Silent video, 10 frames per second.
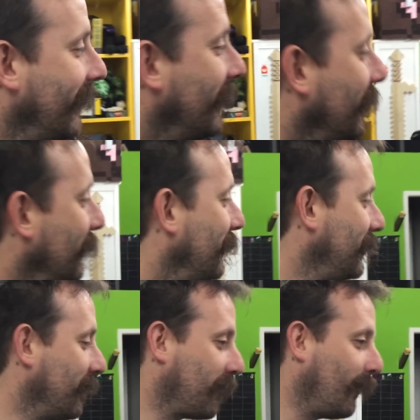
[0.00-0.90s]
You can
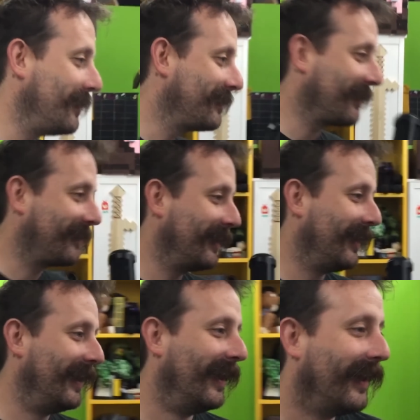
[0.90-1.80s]
do it for
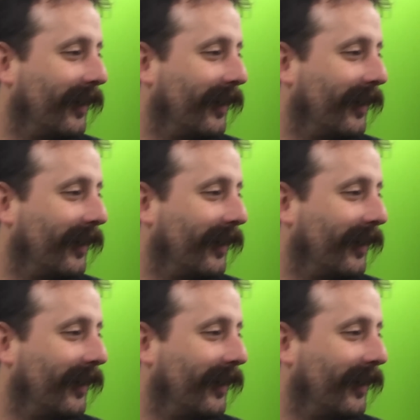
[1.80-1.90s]
169.